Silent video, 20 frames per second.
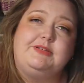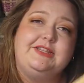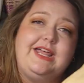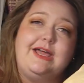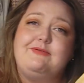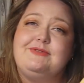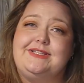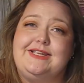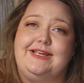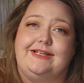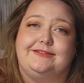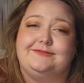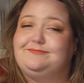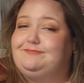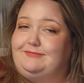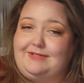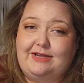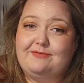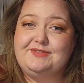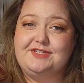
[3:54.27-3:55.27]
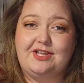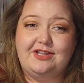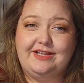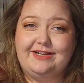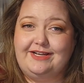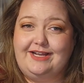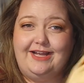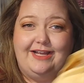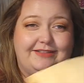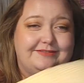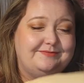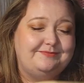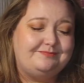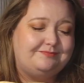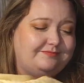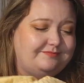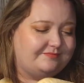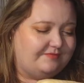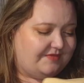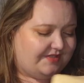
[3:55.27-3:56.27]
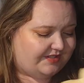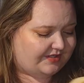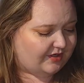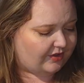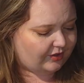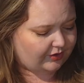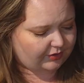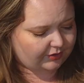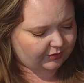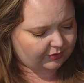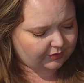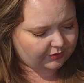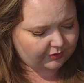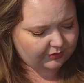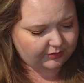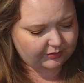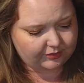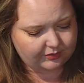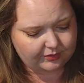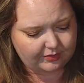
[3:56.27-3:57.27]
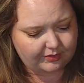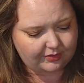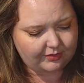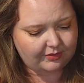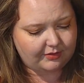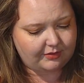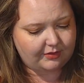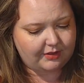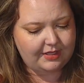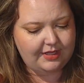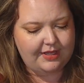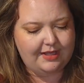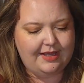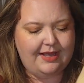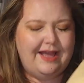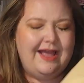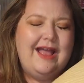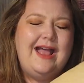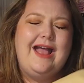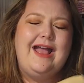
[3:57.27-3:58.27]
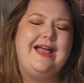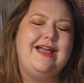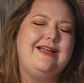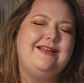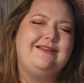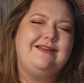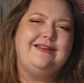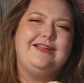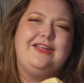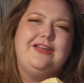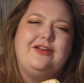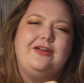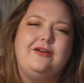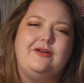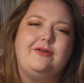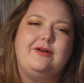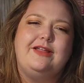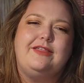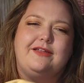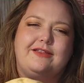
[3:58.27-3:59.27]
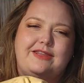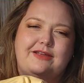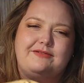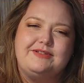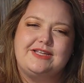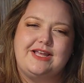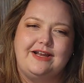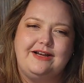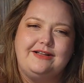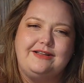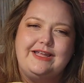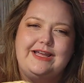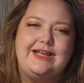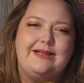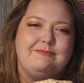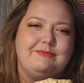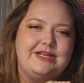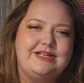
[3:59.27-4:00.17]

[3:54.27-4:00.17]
But that was it. That was all I got. So and, you know, I thought that was kind of lame.